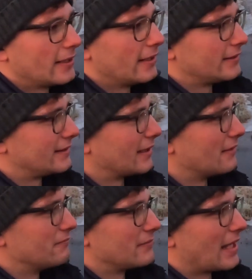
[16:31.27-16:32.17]

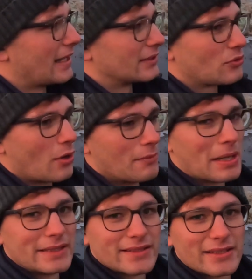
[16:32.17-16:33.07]
Yeah, it's quite
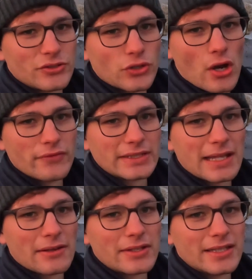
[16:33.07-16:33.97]
amazing driving
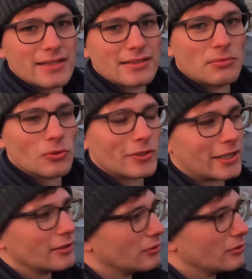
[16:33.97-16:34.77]
down here this morning.